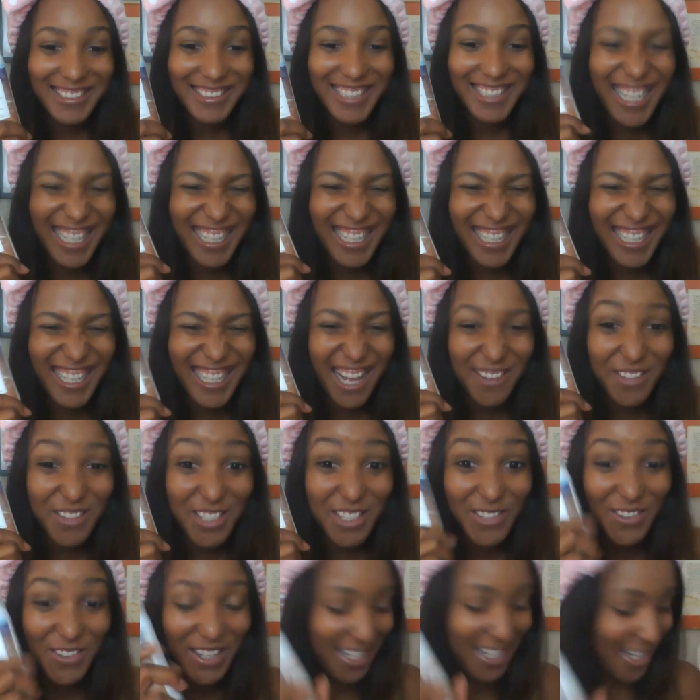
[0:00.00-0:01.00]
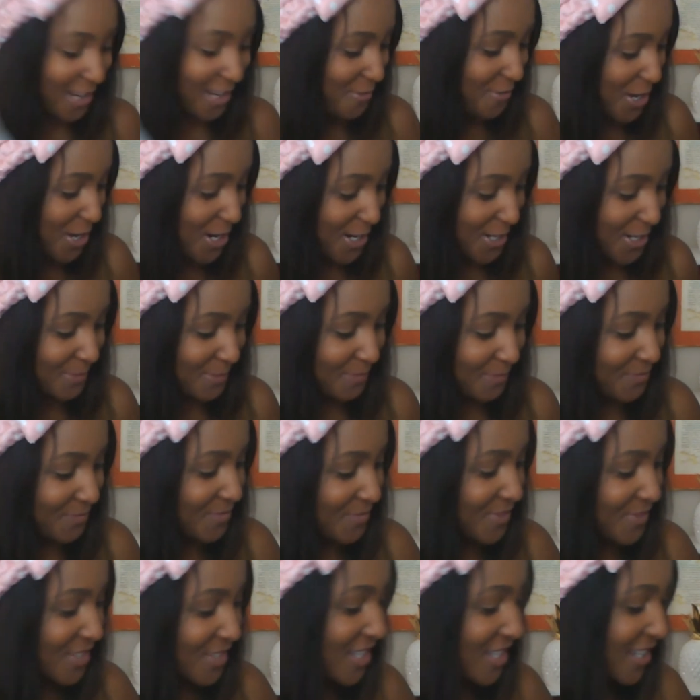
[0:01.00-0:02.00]
After spraying it on my arm.
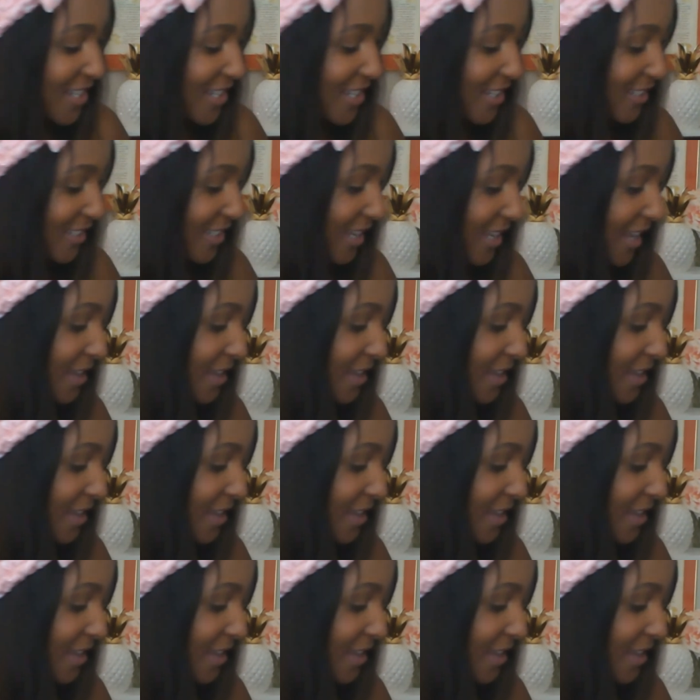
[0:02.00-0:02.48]
Okay.